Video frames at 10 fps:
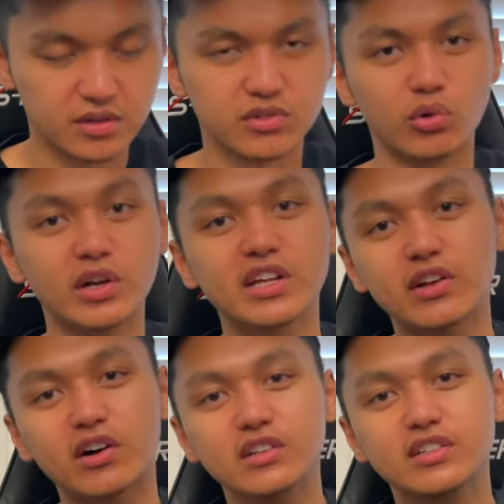
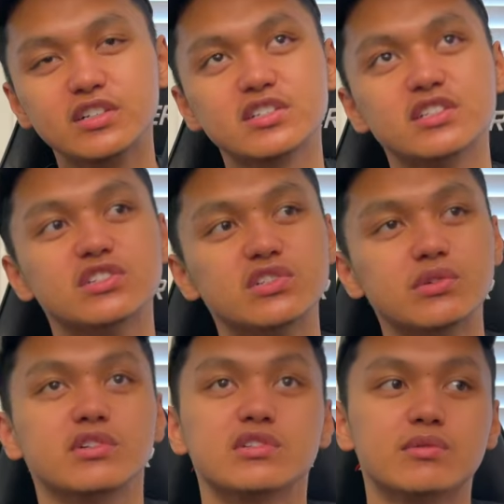$20 is the
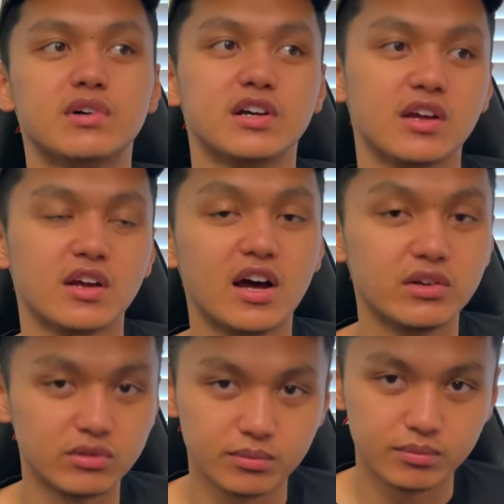reason why I
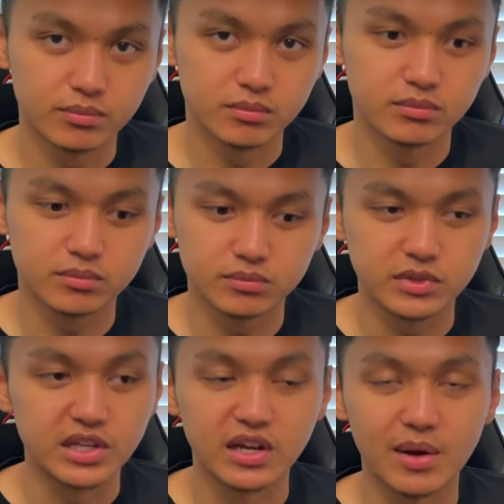don't
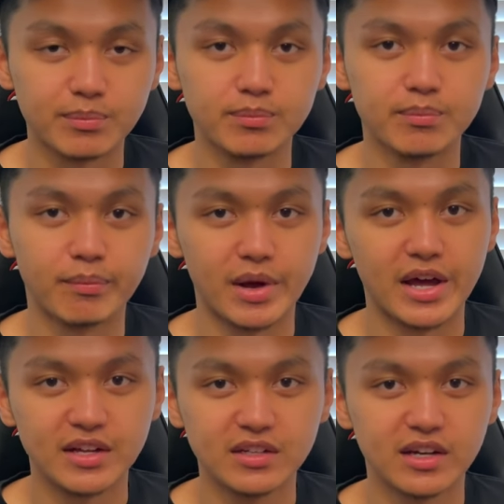think I'm
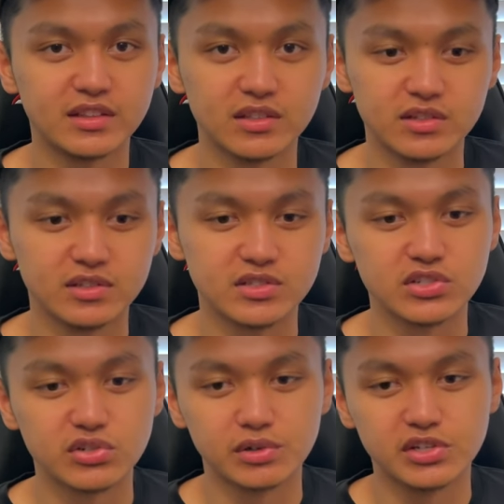mad at the
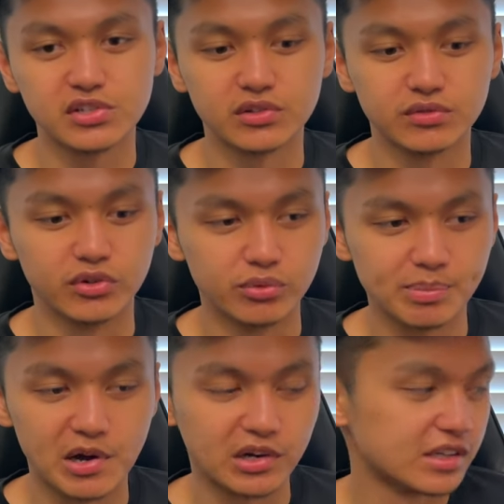situation of no
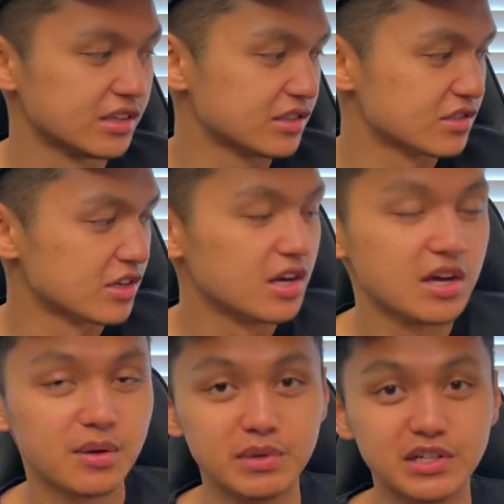pockets
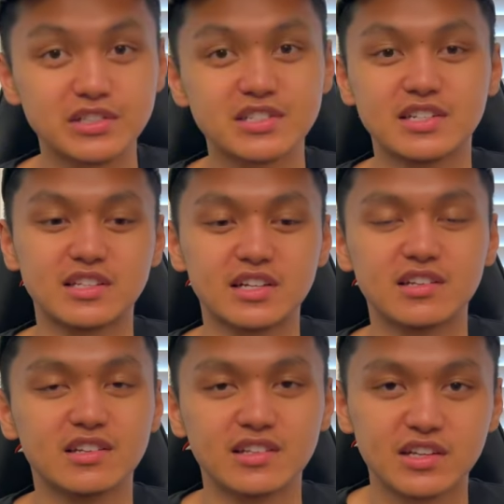because at the end
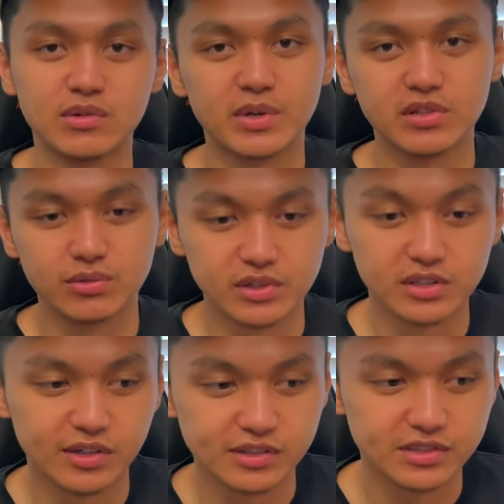of the day you pay
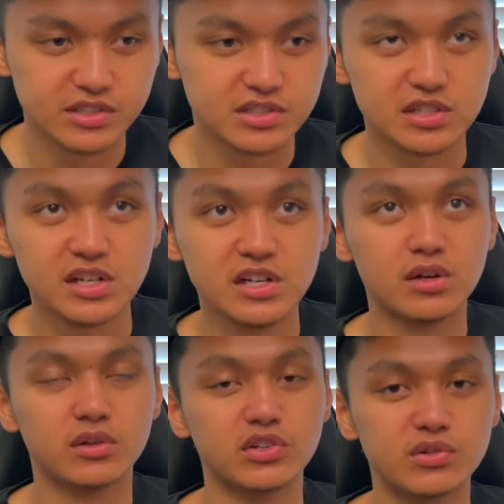$20.
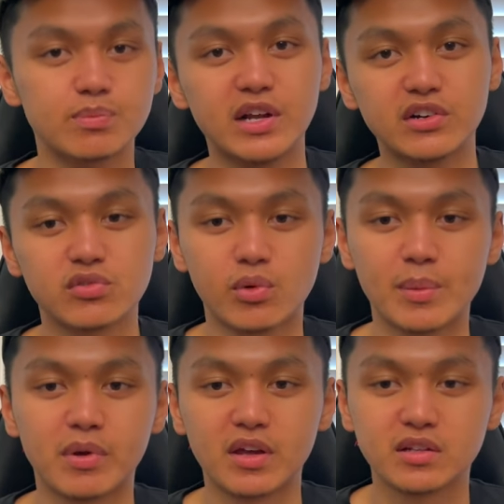There's better
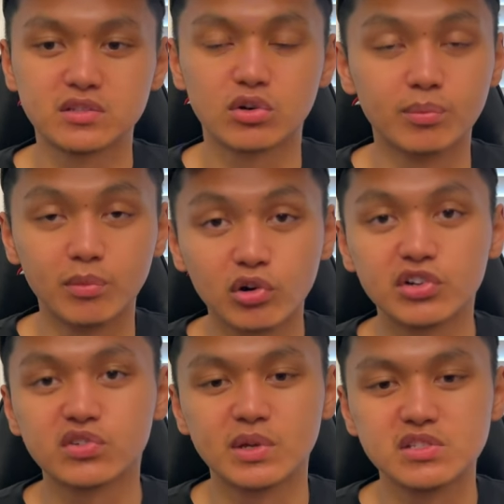sweatpants or more
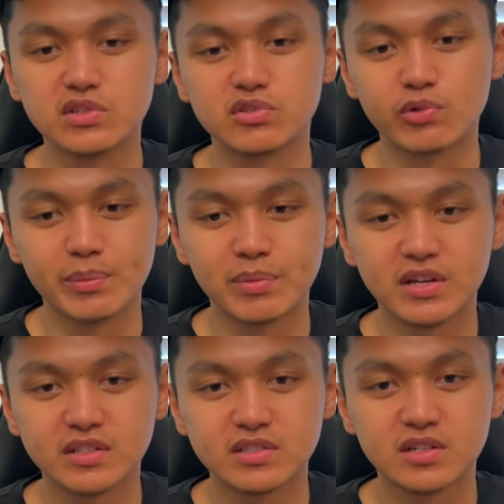expensive
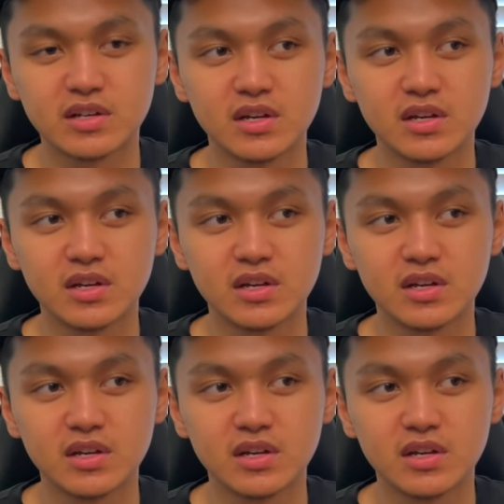sweatpants